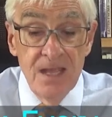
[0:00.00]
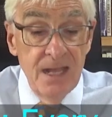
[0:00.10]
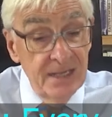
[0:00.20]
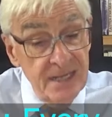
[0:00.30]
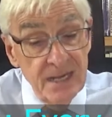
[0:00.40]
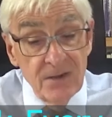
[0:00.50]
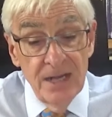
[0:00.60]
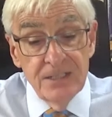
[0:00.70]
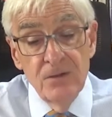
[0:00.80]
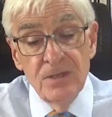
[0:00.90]
And here
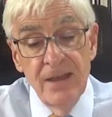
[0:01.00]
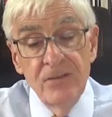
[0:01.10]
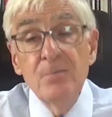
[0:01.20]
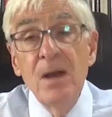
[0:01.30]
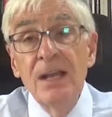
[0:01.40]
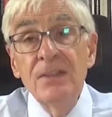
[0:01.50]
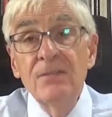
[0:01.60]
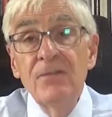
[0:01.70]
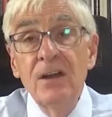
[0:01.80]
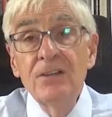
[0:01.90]
I don't have in mind the
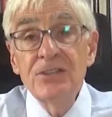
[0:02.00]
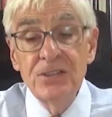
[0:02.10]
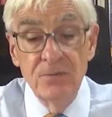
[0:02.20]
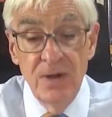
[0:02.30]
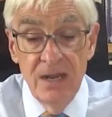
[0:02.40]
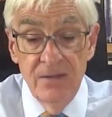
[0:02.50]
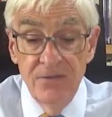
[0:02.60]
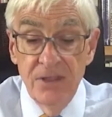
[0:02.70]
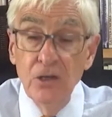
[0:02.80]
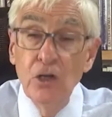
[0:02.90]
vast array of
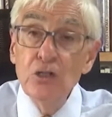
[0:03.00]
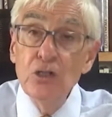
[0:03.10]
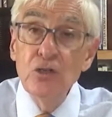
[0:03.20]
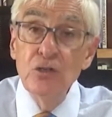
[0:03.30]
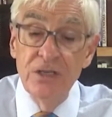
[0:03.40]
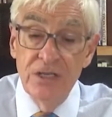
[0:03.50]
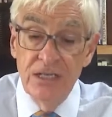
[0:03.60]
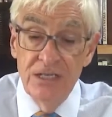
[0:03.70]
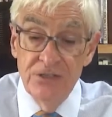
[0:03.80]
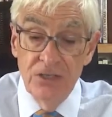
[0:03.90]
theological and
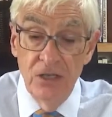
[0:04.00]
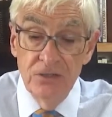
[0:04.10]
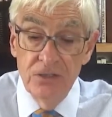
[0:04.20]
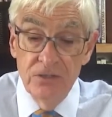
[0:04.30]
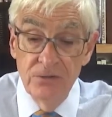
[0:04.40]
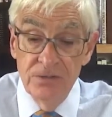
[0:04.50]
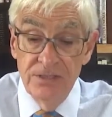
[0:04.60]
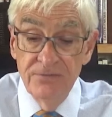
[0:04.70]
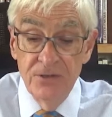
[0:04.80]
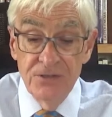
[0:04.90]
ecclesiological
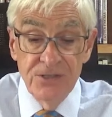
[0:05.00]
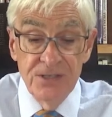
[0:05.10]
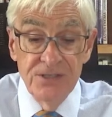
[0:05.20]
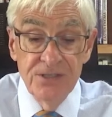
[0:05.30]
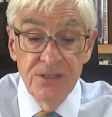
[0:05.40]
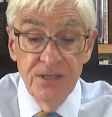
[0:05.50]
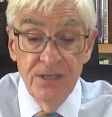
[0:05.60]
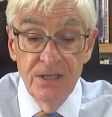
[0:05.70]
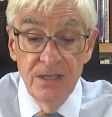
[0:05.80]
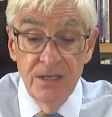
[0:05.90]
differences,
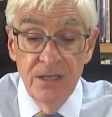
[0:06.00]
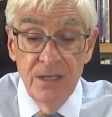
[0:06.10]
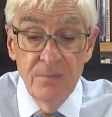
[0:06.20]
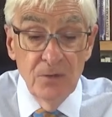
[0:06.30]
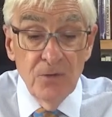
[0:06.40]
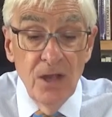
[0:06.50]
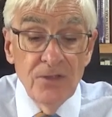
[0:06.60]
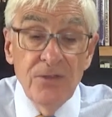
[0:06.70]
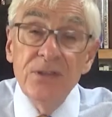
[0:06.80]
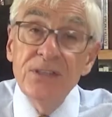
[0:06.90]
but
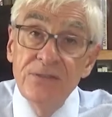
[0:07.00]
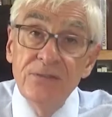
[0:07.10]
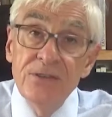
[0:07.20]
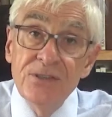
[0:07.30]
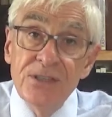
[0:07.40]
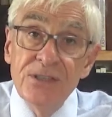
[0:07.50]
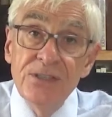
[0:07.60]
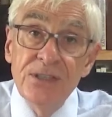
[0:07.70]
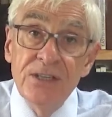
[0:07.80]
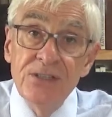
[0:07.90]
rather the differences
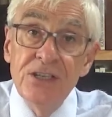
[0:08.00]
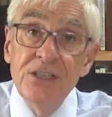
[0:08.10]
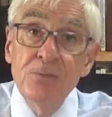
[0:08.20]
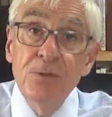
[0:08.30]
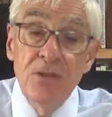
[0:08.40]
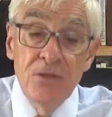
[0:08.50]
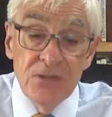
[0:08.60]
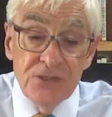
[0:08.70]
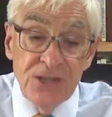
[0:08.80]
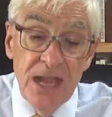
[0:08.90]
that exist within
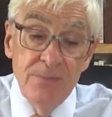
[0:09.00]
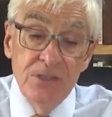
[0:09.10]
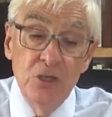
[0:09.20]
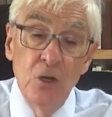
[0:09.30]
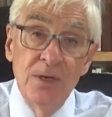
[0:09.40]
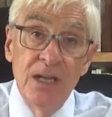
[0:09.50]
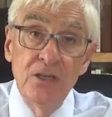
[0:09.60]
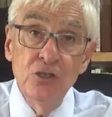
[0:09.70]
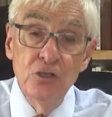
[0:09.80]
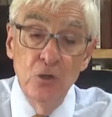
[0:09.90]
the same
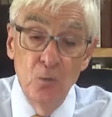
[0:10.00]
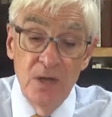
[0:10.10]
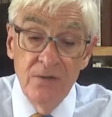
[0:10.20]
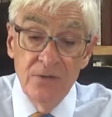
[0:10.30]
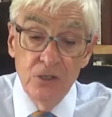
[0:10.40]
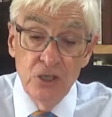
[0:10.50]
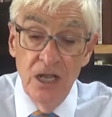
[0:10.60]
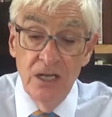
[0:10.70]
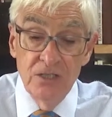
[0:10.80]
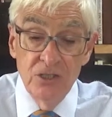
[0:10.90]
denomination or wing of the
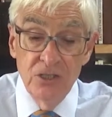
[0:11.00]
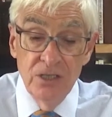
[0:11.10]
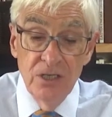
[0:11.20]
church.